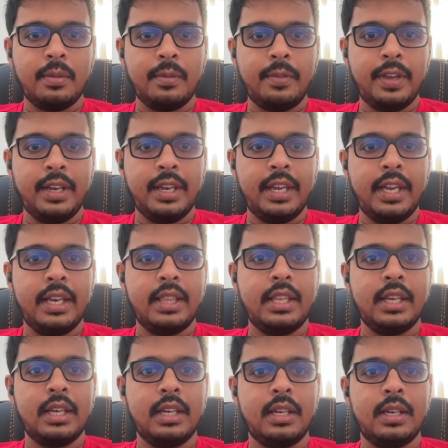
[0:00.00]
we need
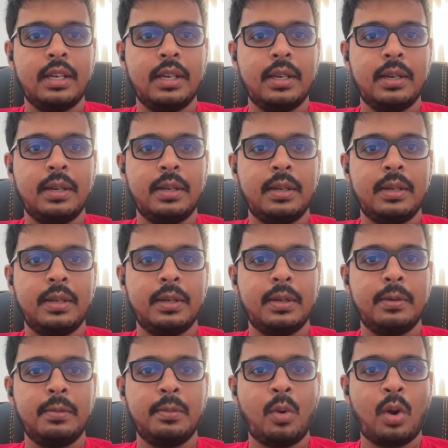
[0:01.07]
the
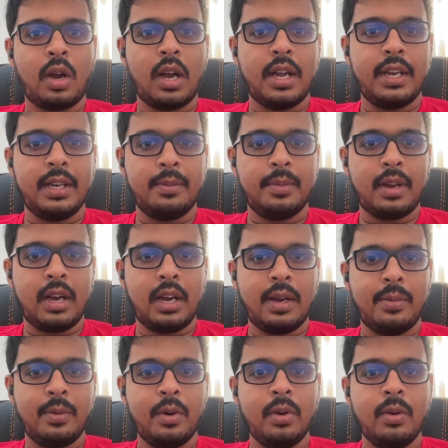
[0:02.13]
mock item
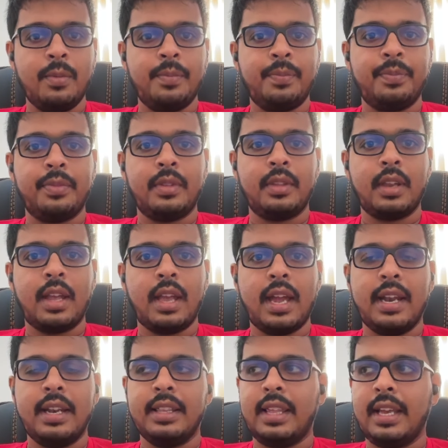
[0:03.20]
DAO,
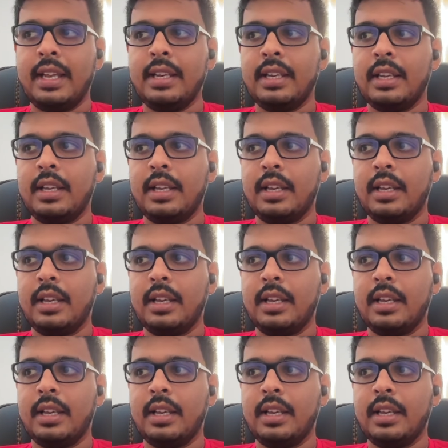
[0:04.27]
and then